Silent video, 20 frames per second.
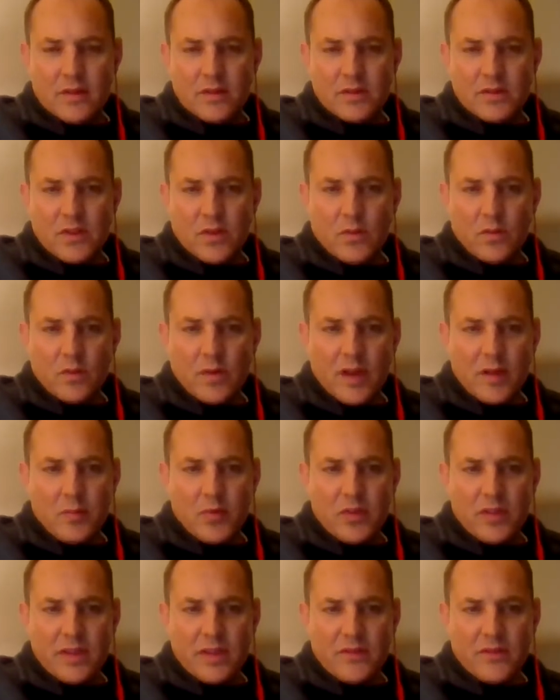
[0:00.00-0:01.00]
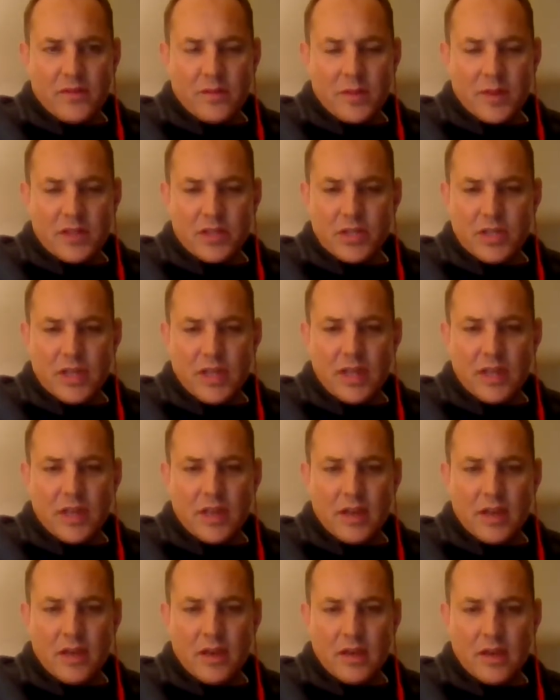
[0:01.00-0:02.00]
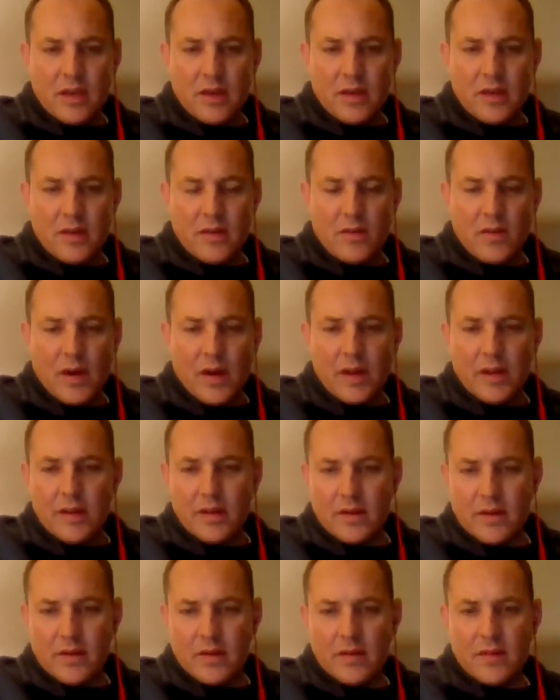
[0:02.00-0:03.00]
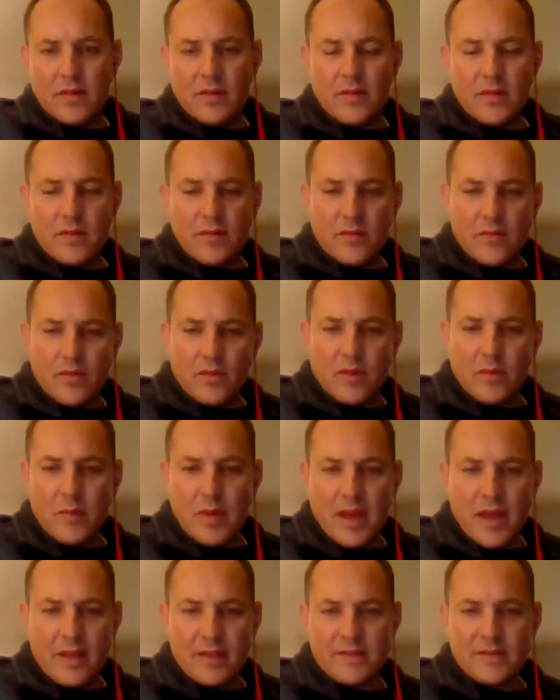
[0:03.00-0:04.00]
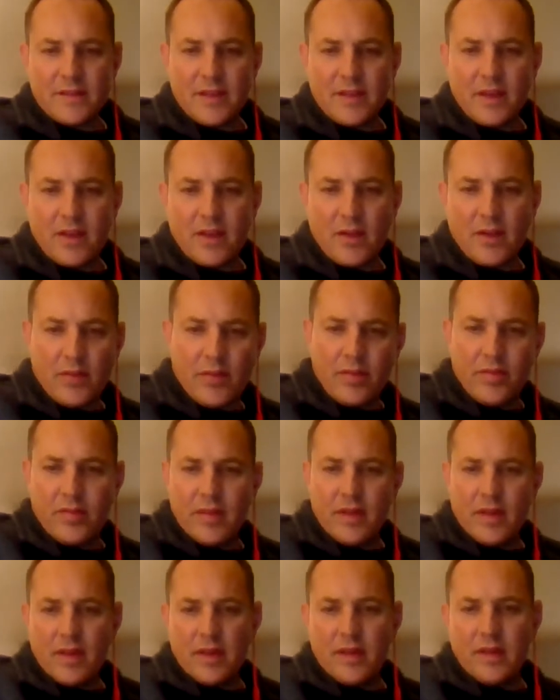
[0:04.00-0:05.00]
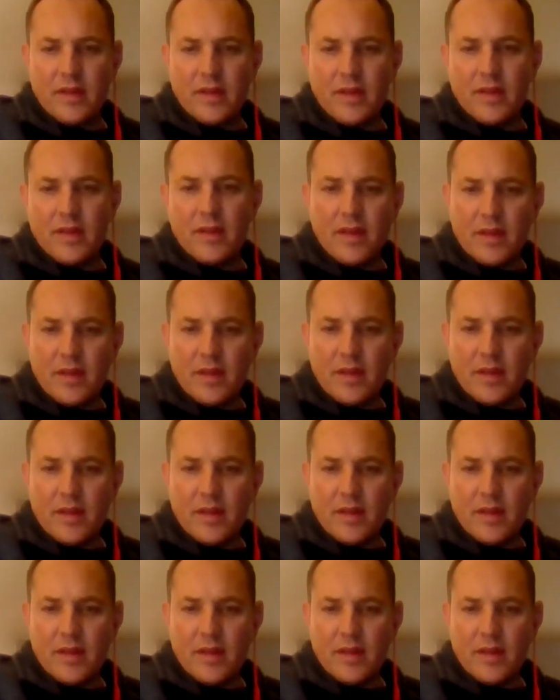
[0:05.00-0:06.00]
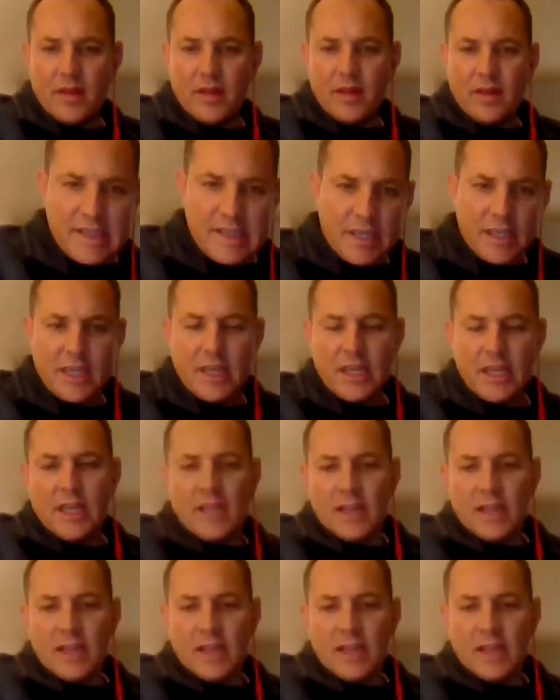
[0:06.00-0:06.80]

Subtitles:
So when I put the information in, right, for the math self efficacy,